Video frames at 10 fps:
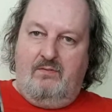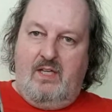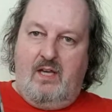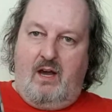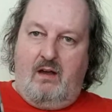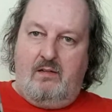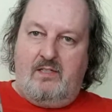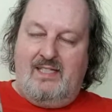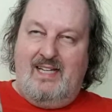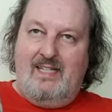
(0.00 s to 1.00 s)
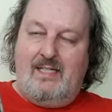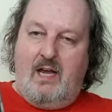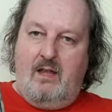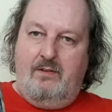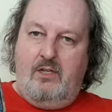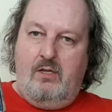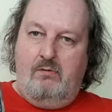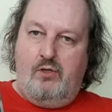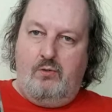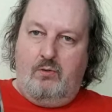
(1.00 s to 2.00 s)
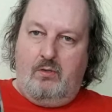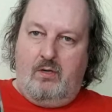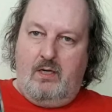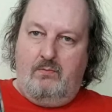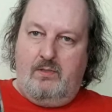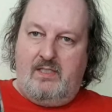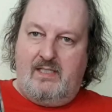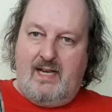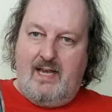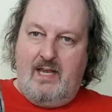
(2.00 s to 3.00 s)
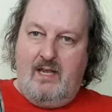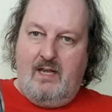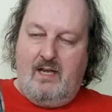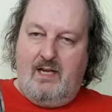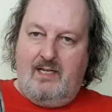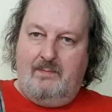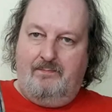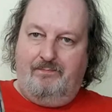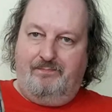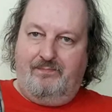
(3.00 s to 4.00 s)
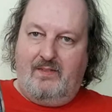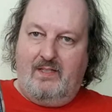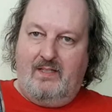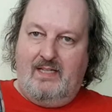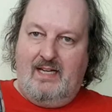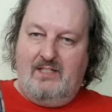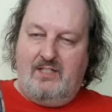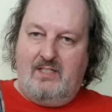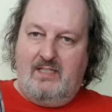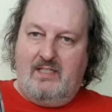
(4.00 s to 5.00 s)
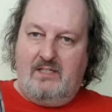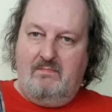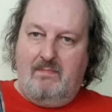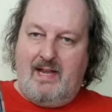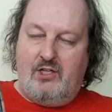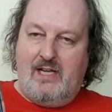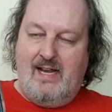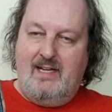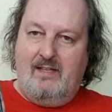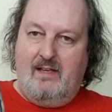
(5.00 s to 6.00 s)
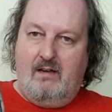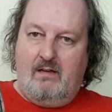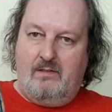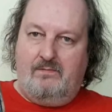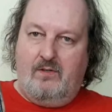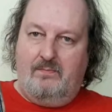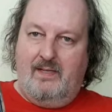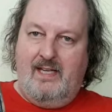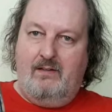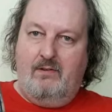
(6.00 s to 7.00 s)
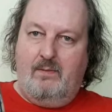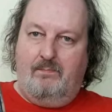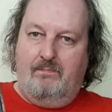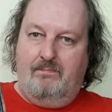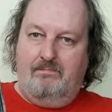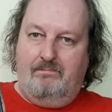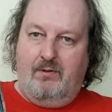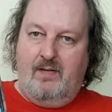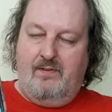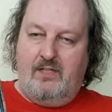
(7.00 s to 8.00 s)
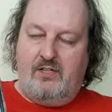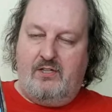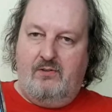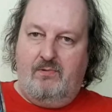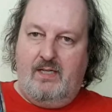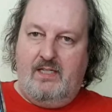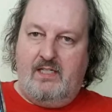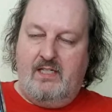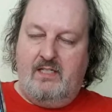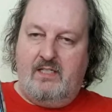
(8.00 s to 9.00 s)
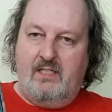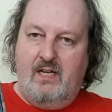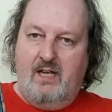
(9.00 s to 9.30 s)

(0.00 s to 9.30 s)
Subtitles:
The art is unusual, I would say. It doesn't match any of the art from either of the previous two releases.